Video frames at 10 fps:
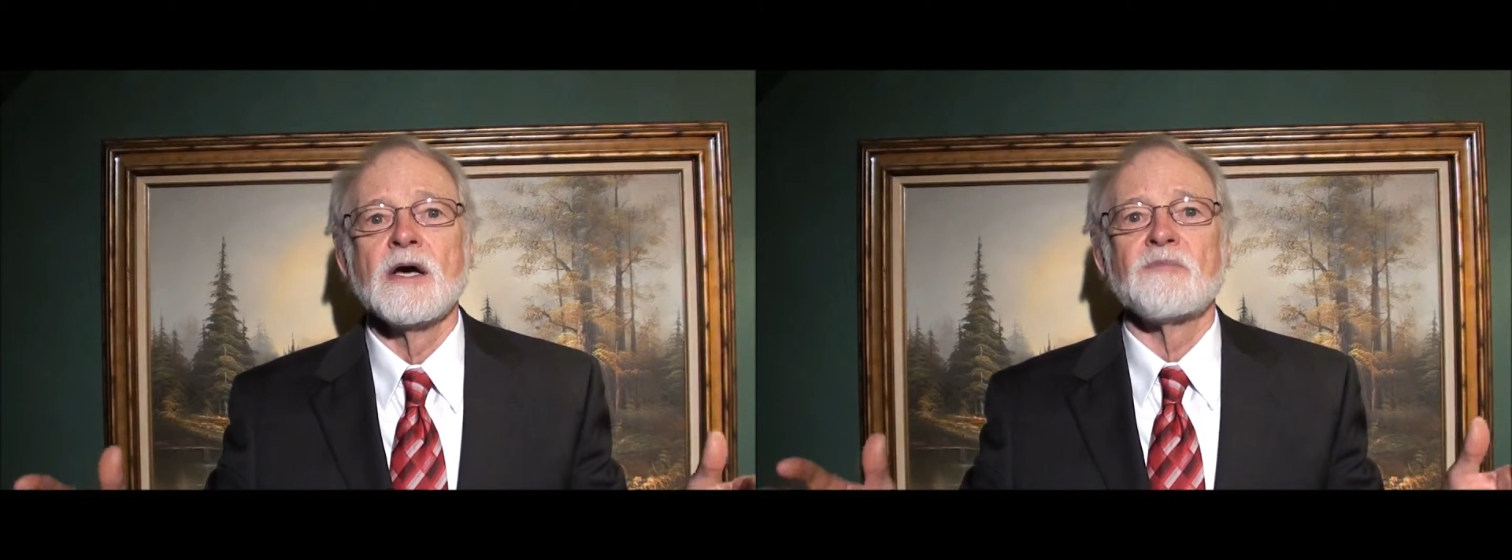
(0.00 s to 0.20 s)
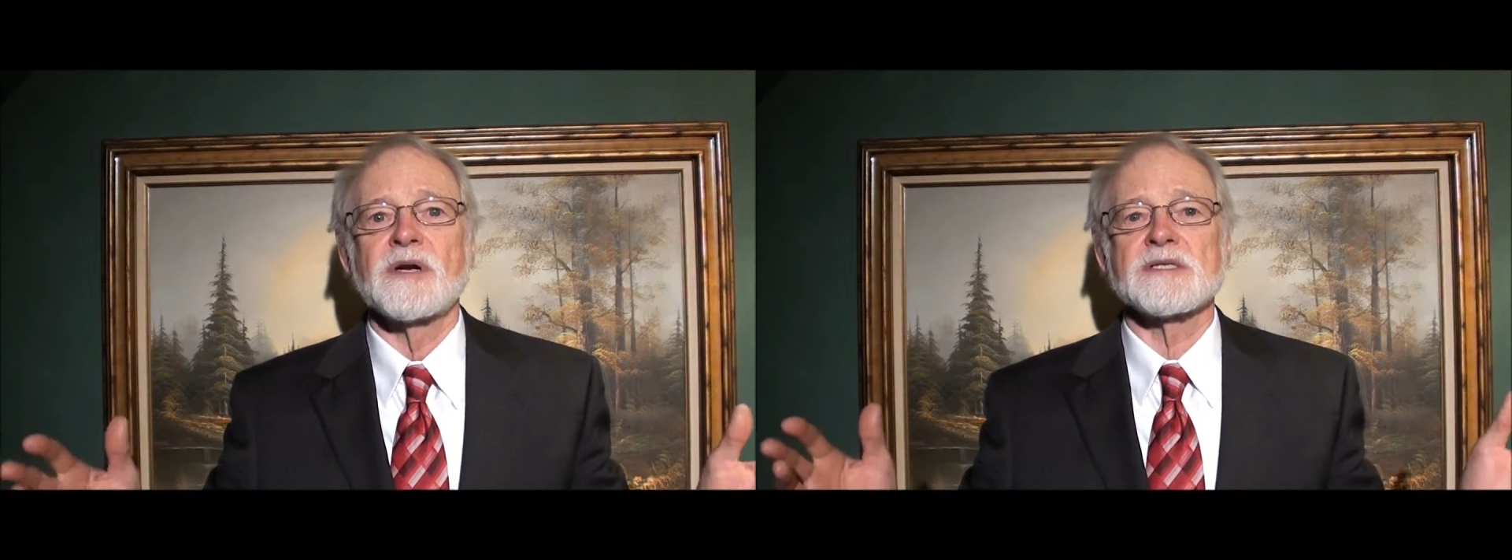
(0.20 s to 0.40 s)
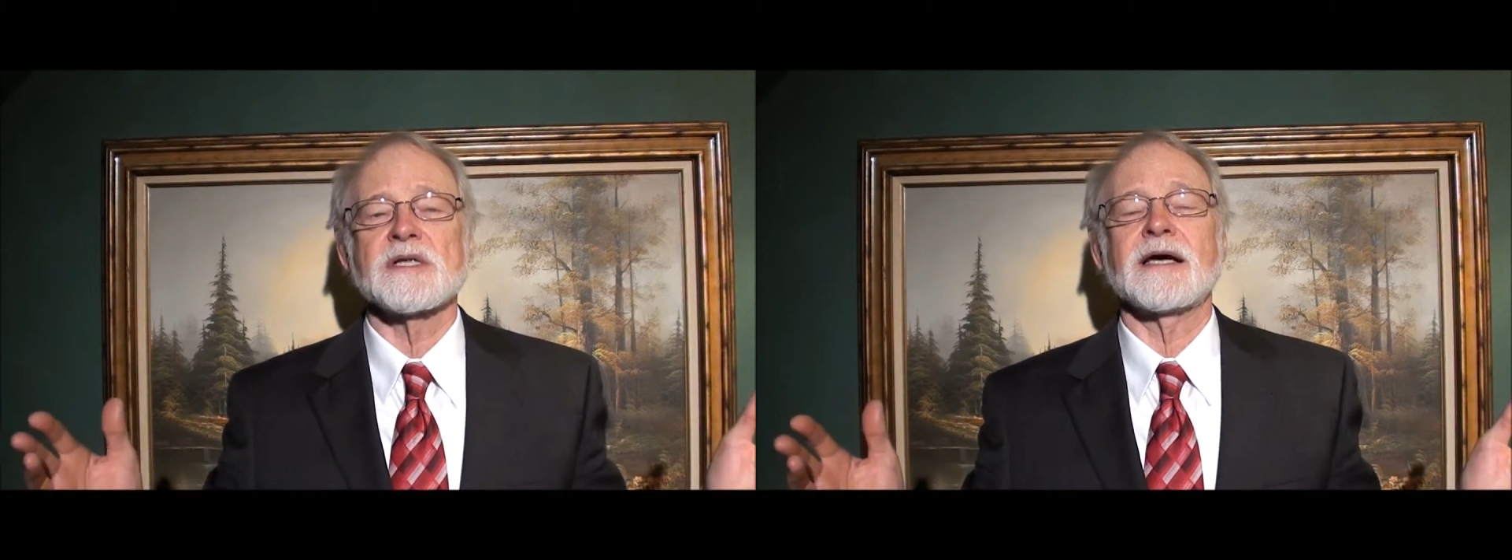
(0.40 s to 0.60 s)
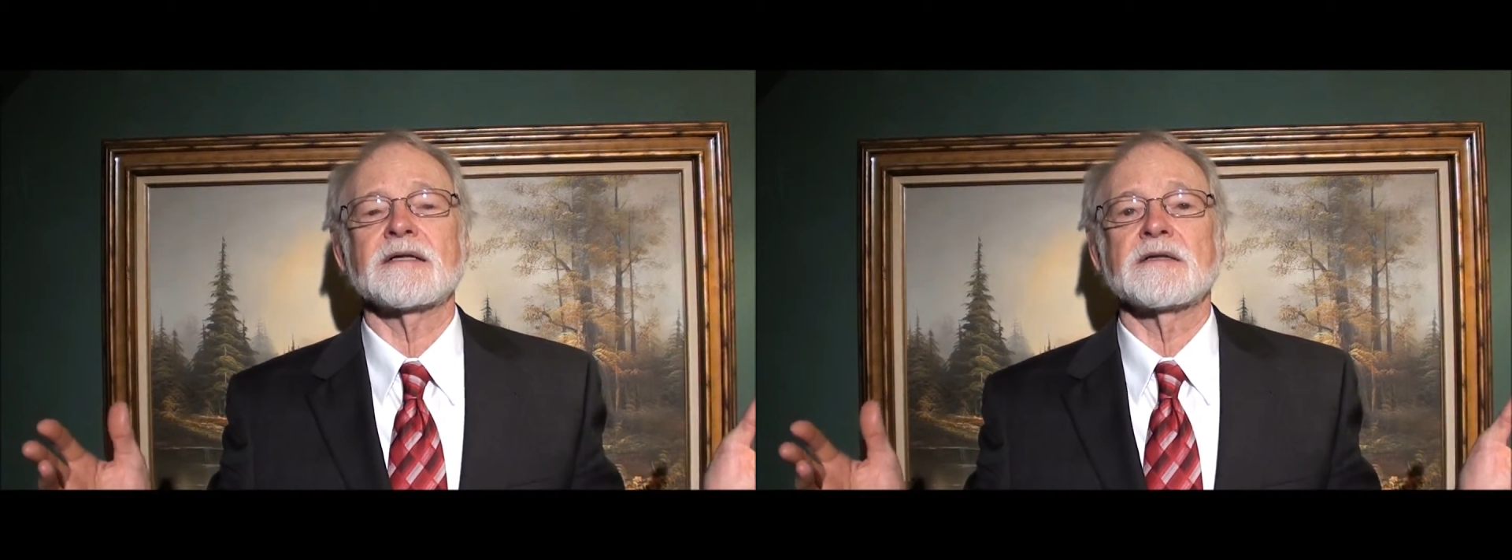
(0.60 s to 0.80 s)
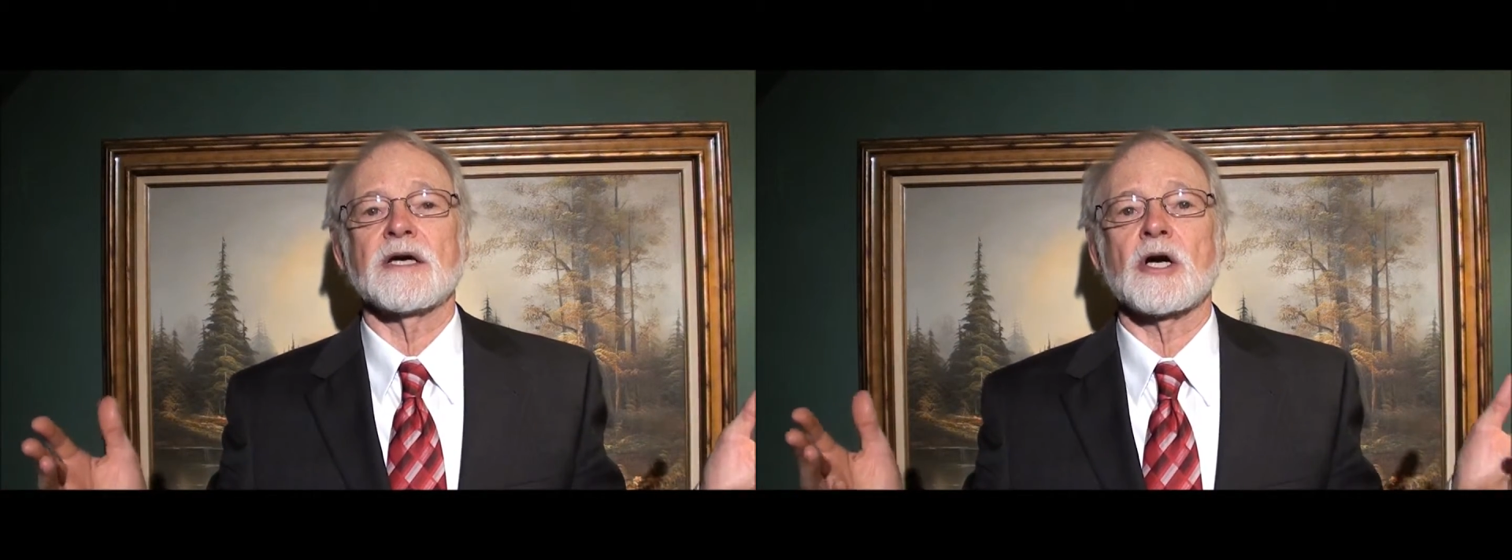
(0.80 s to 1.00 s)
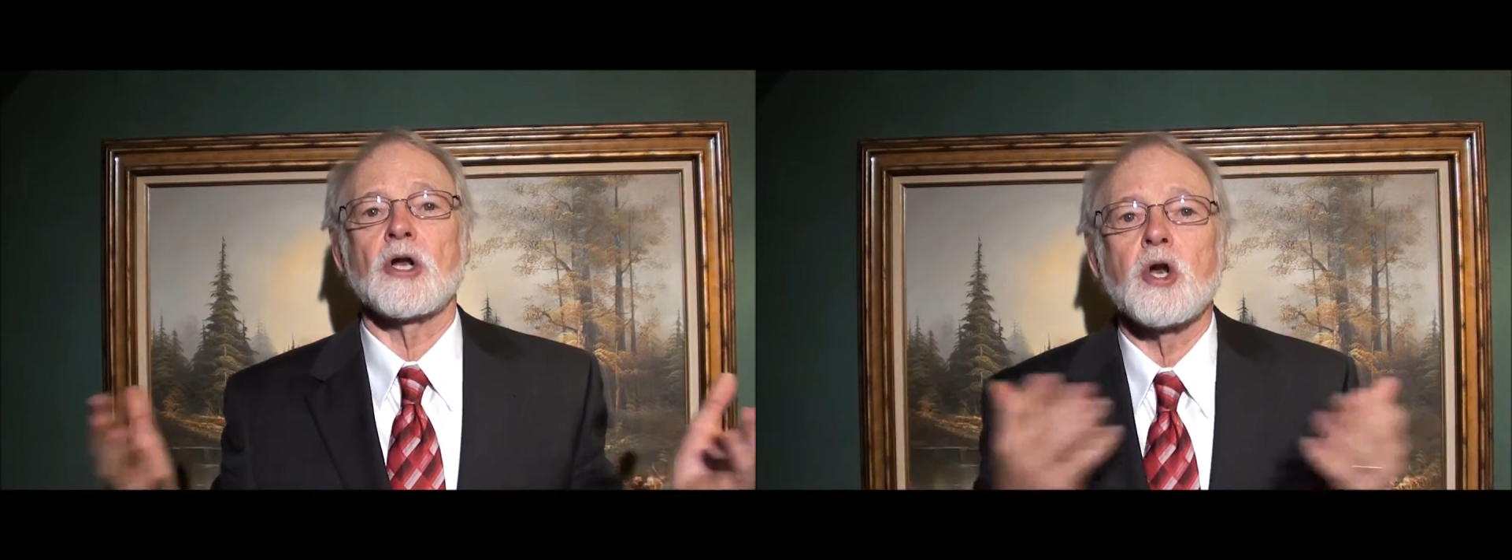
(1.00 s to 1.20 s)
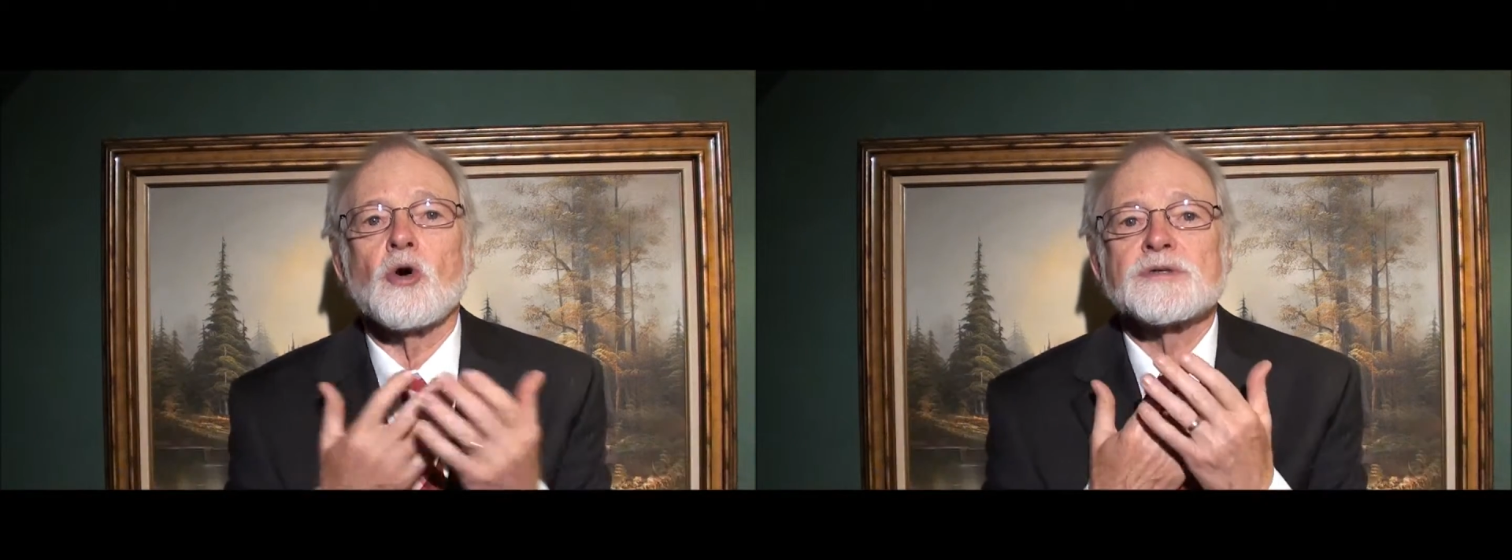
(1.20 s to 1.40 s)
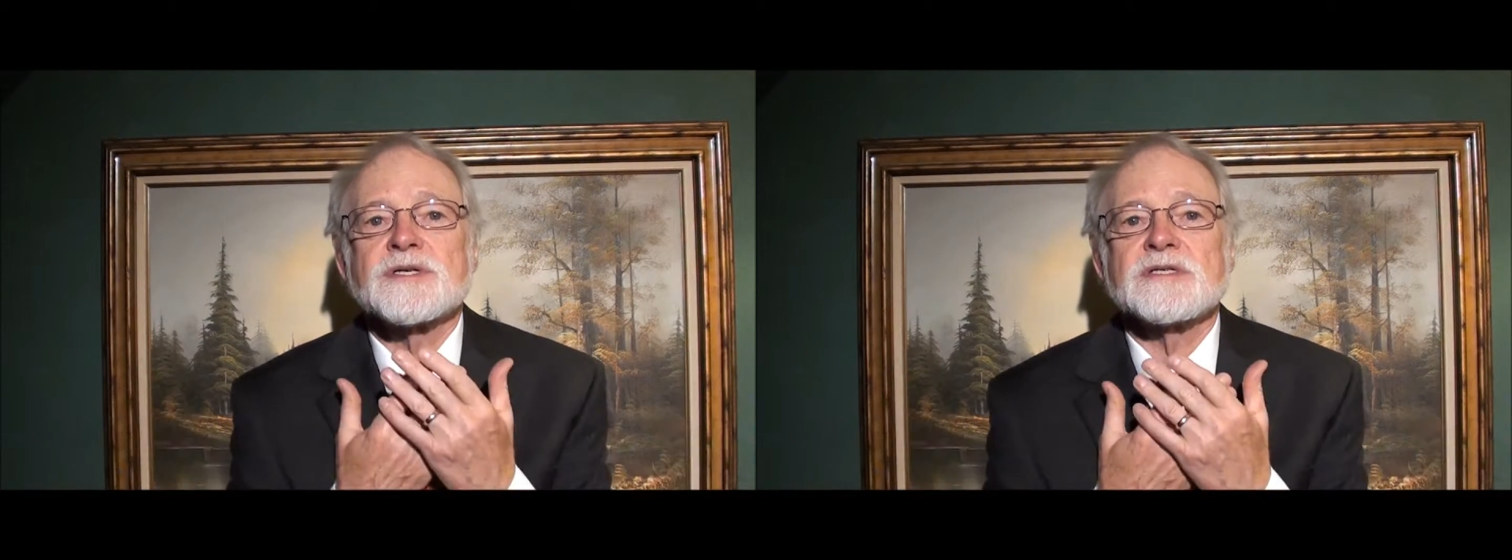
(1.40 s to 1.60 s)
but it's like the
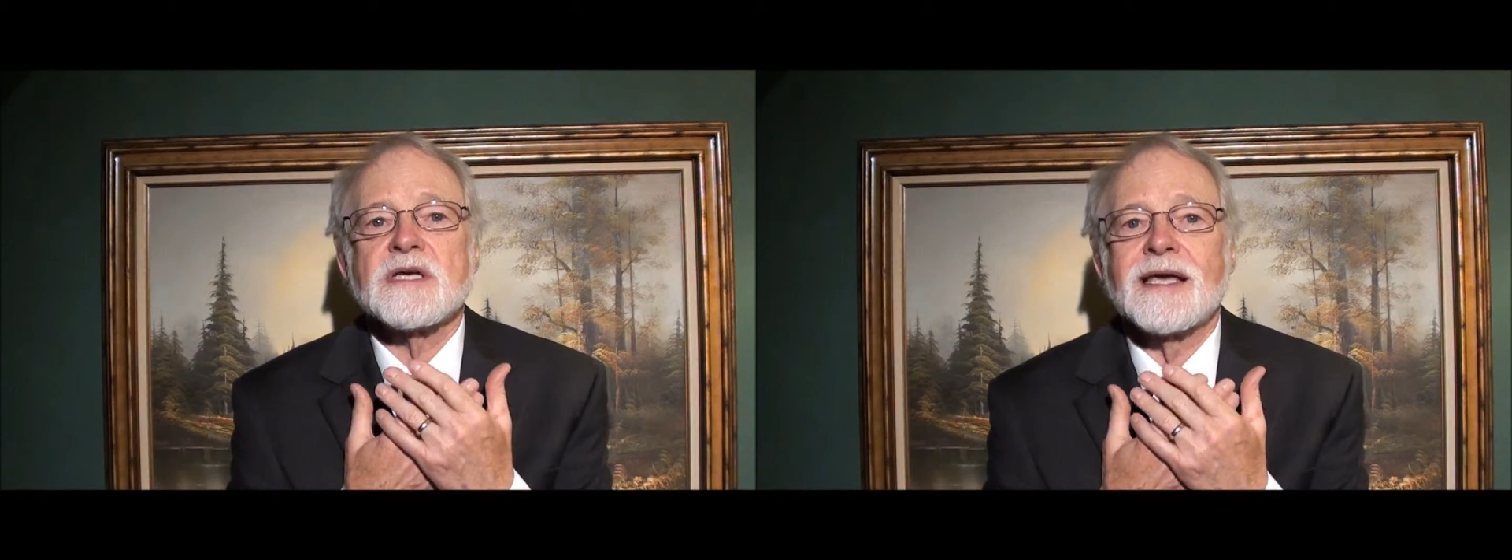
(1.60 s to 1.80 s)
closest